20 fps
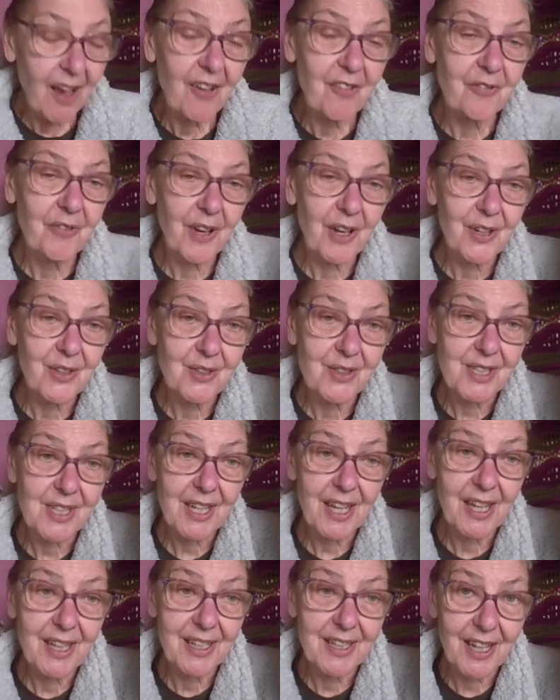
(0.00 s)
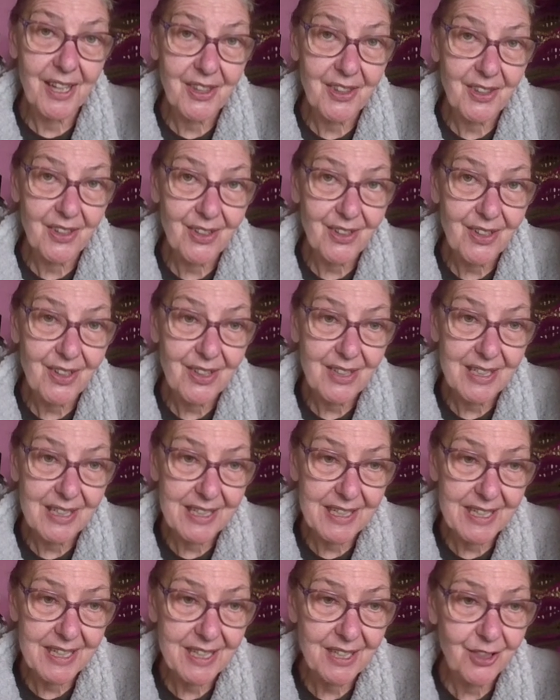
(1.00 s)
Found another
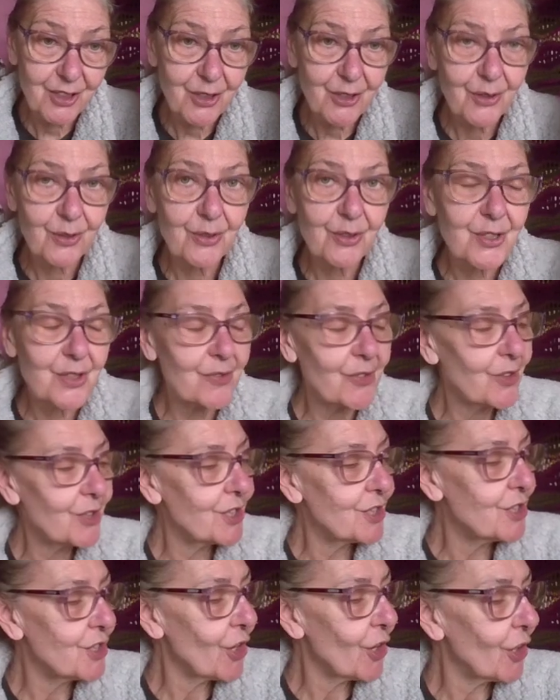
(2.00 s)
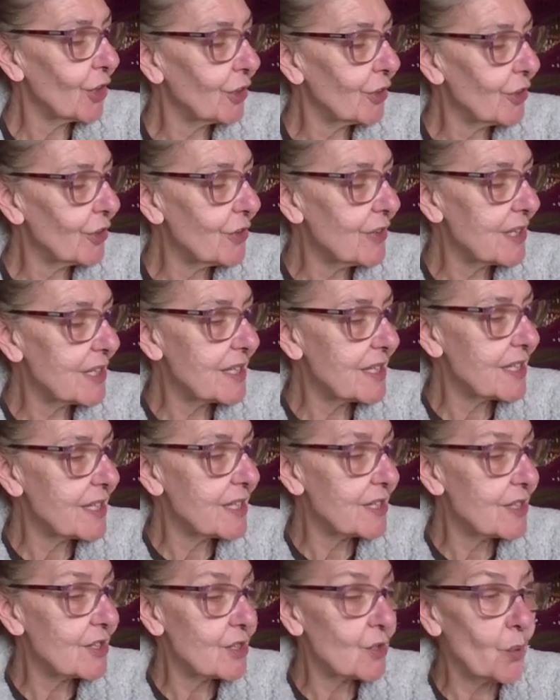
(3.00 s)
Dean Koontz for $1. This
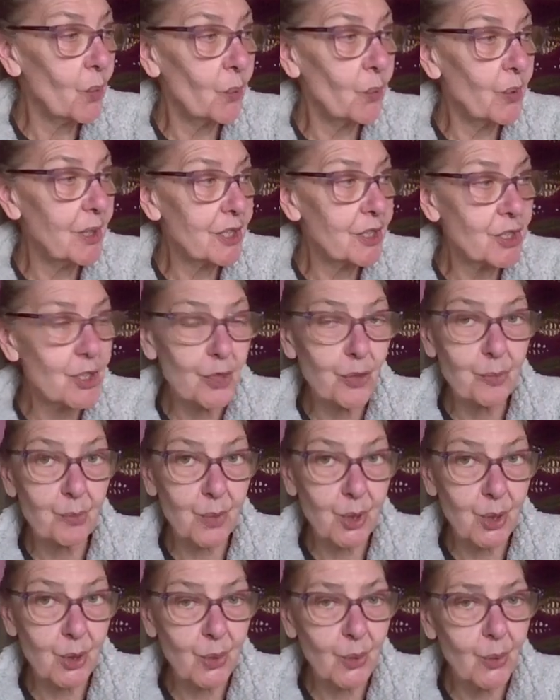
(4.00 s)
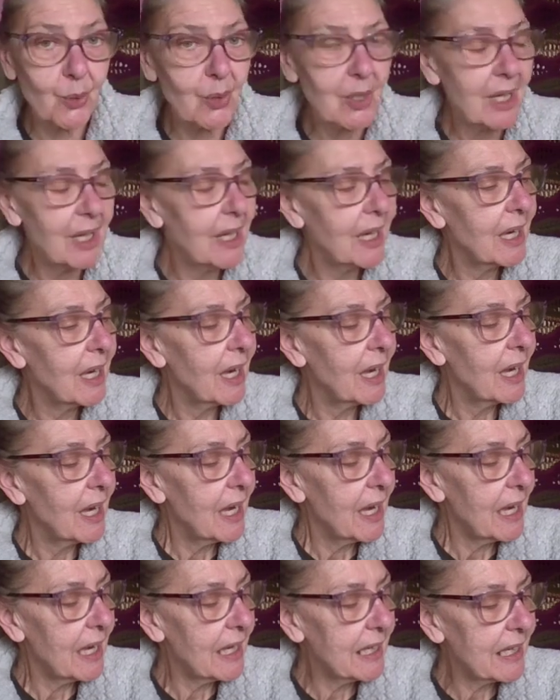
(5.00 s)
is Winter Moon.
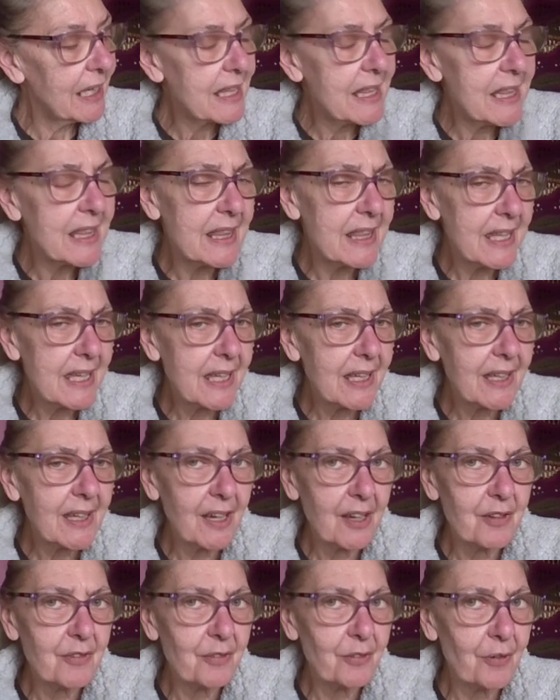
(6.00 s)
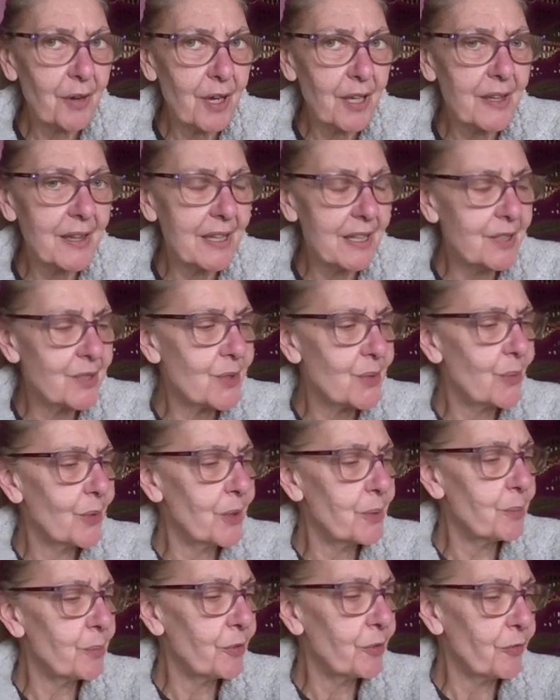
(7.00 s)
And I think I've read this
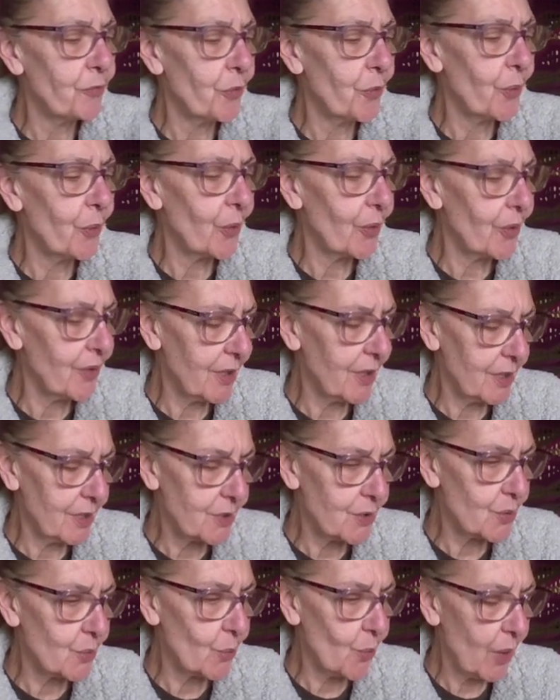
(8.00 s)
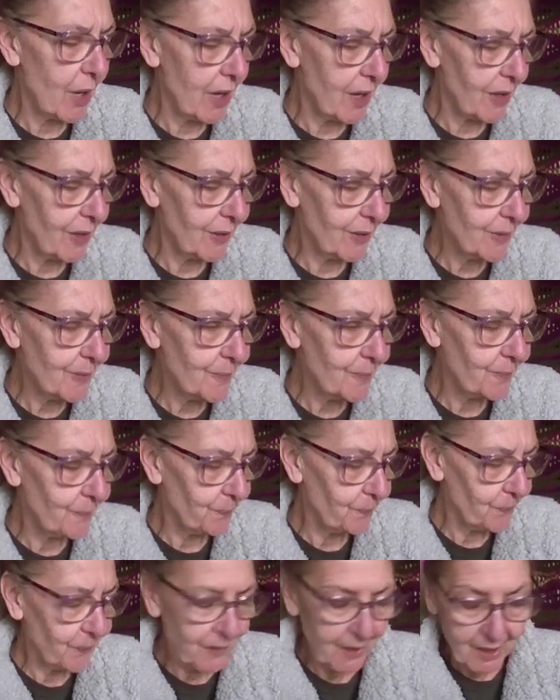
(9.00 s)
one before as well.
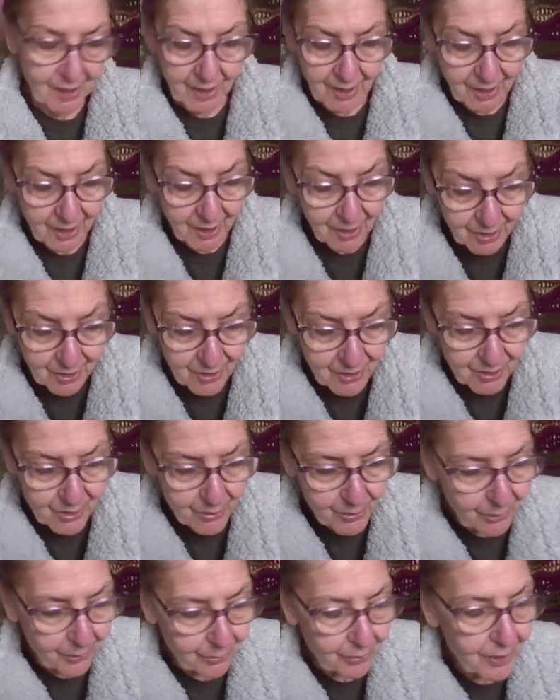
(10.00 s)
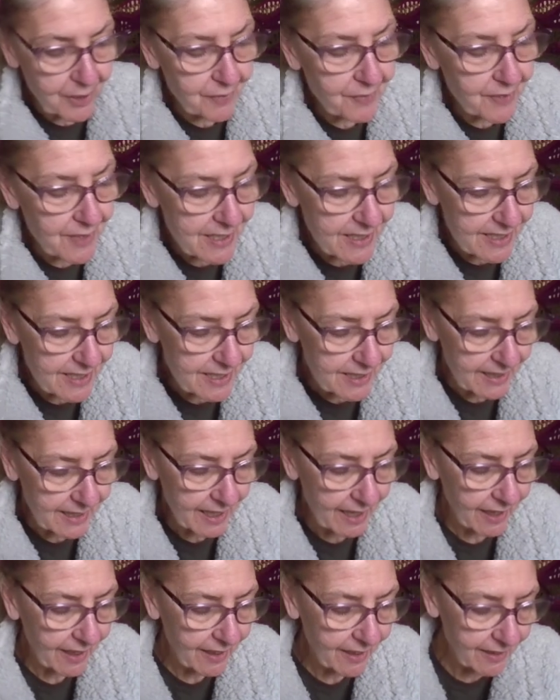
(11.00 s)
So we'll revisit
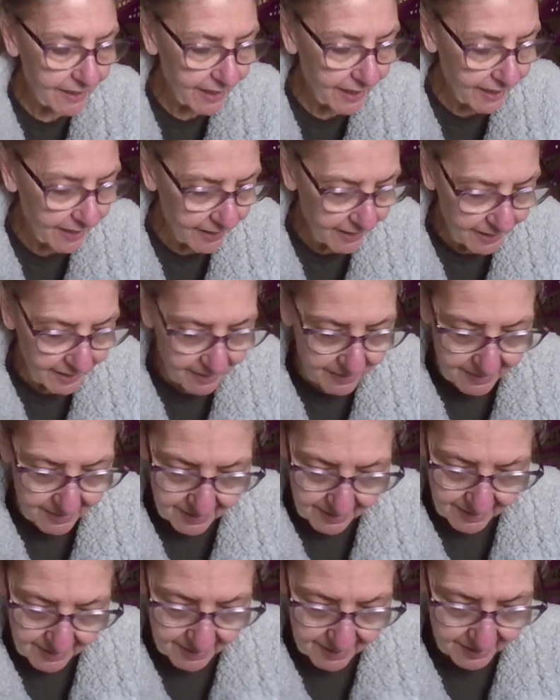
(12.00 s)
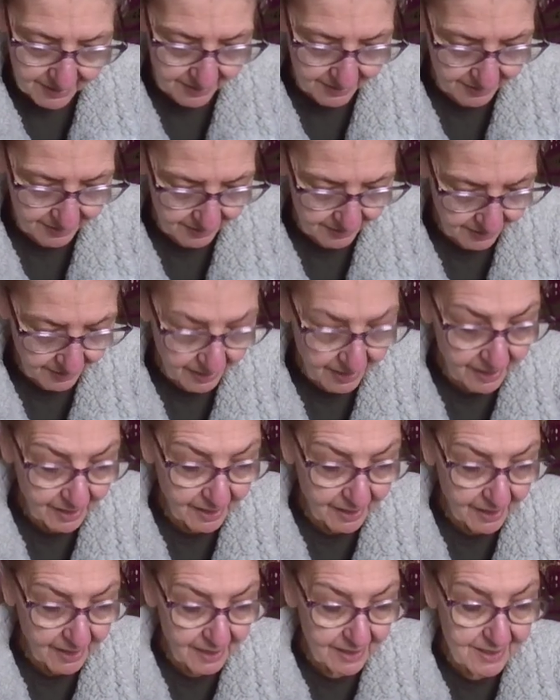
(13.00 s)
that. And
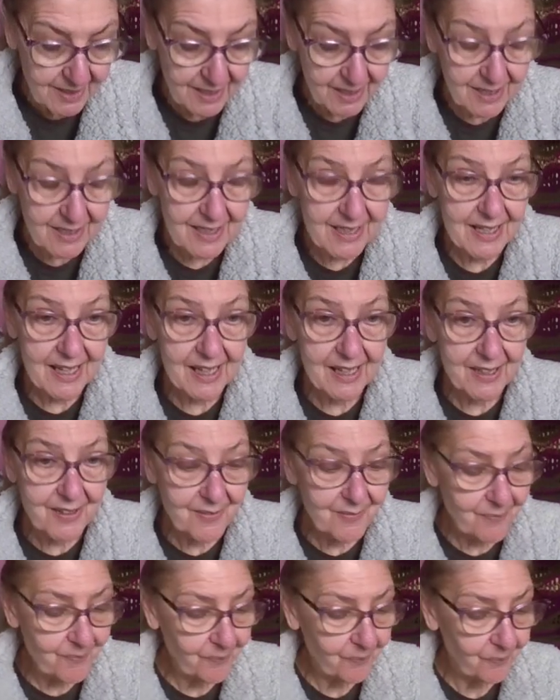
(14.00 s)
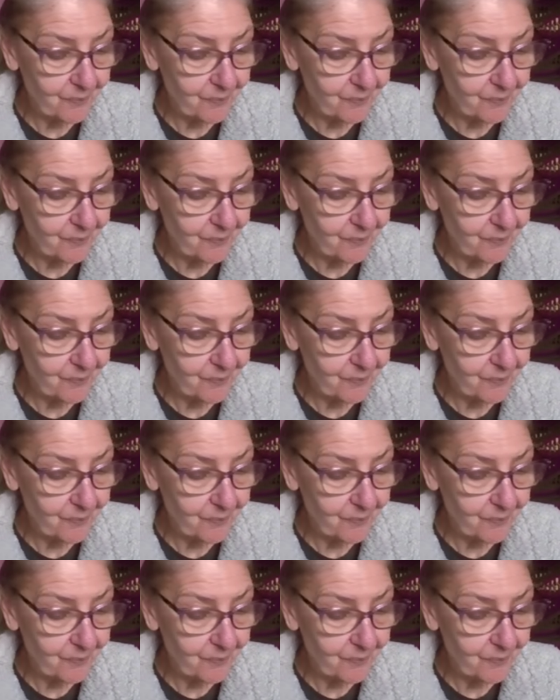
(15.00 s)
as I said,